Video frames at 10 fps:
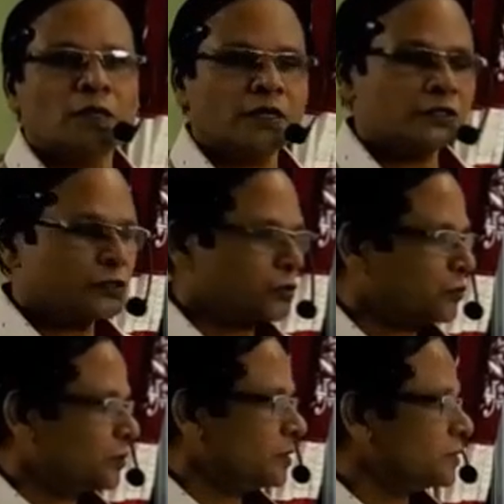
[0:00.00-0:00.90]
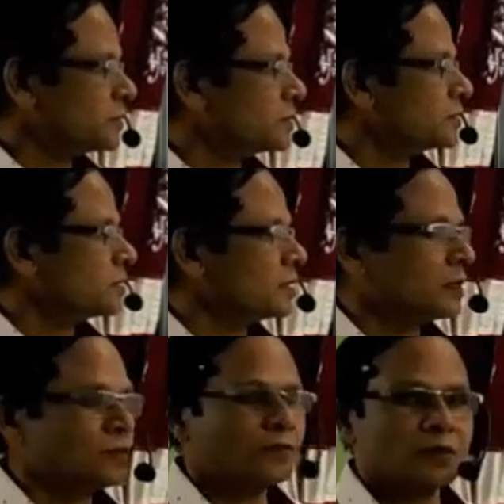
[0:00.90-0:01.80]
Hi students,
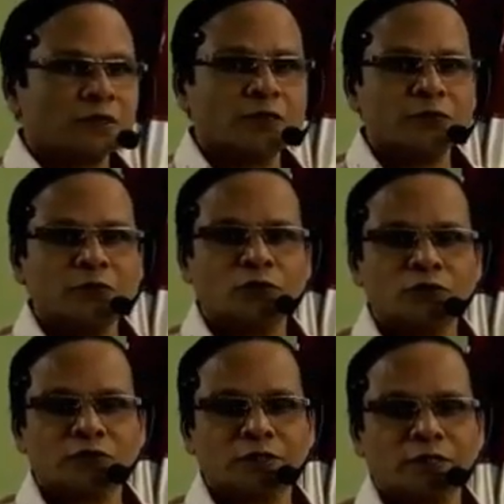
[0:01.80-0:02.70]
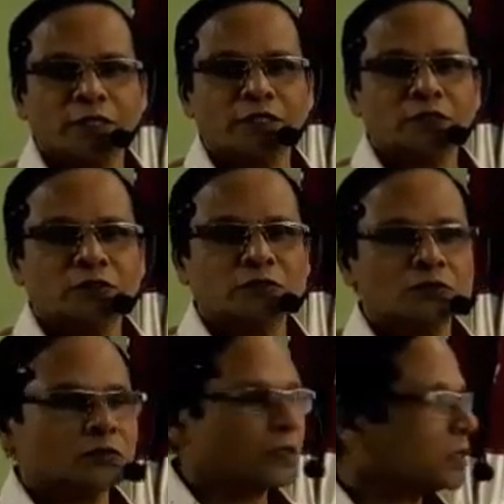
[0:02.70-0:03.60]
I welcome you once again
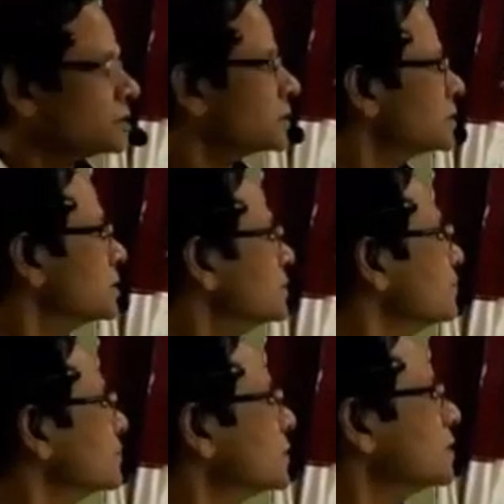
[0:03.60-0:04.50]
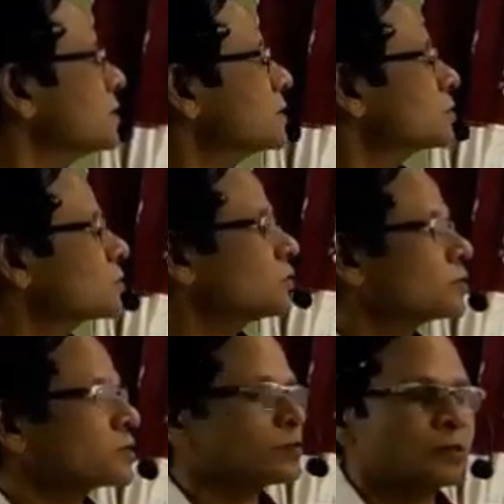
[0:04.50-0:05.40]
to the lesson that is
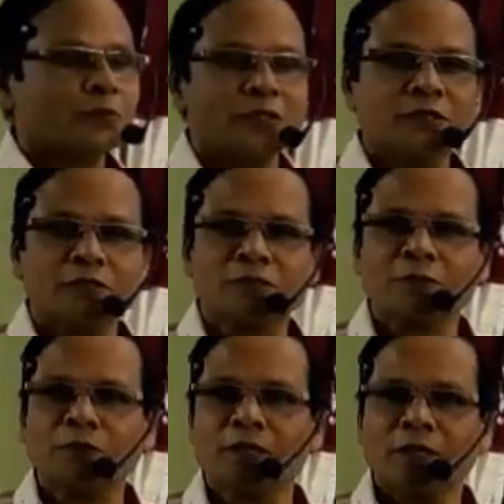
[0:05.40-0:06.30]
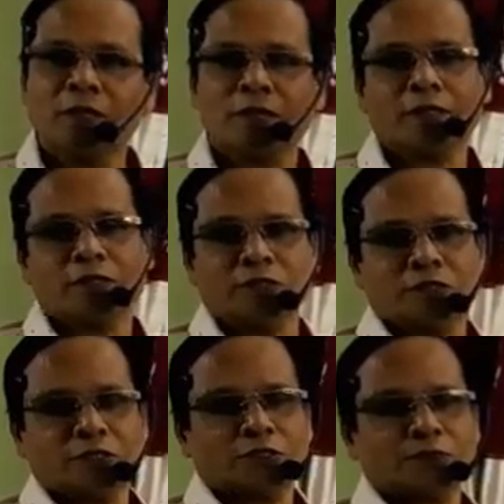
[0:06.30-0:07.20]
Chromosomal Basis of
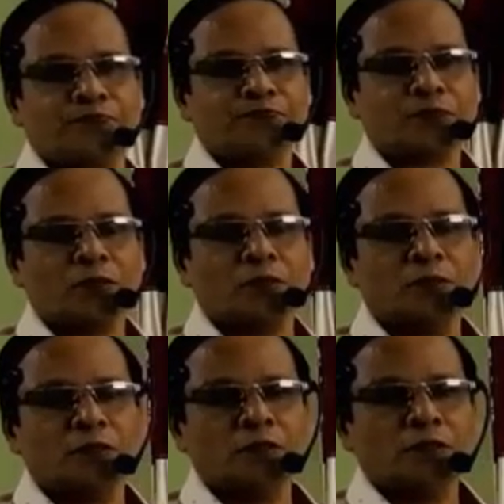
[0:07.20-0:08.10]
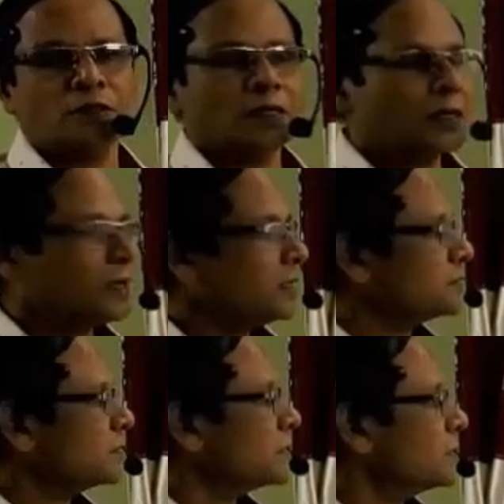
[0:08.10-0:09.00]
Inheritance. In the
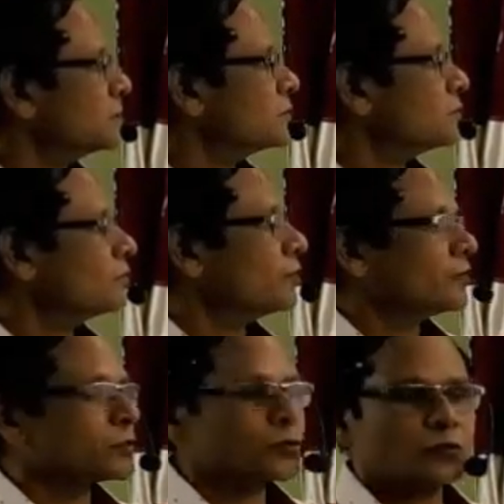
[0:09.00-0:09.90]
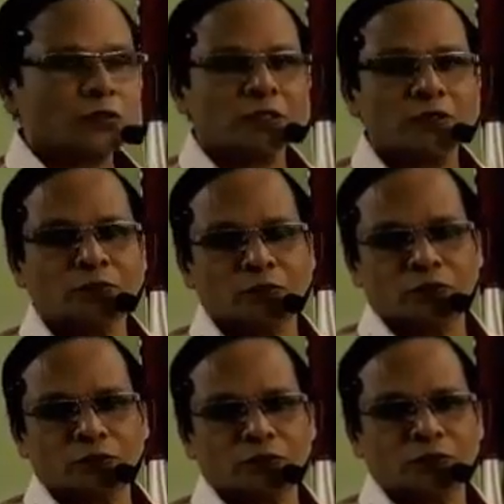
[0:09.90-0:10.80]
last class, we were talking
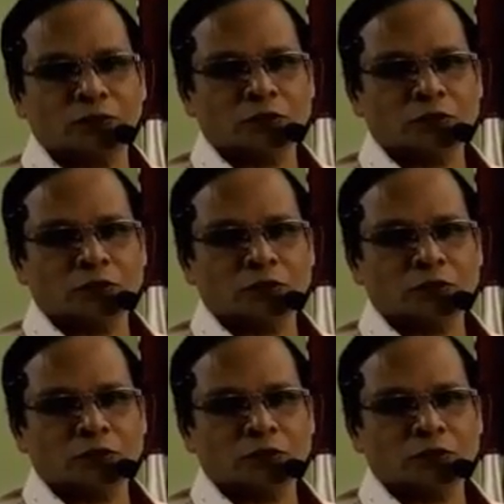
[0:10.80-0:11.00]
about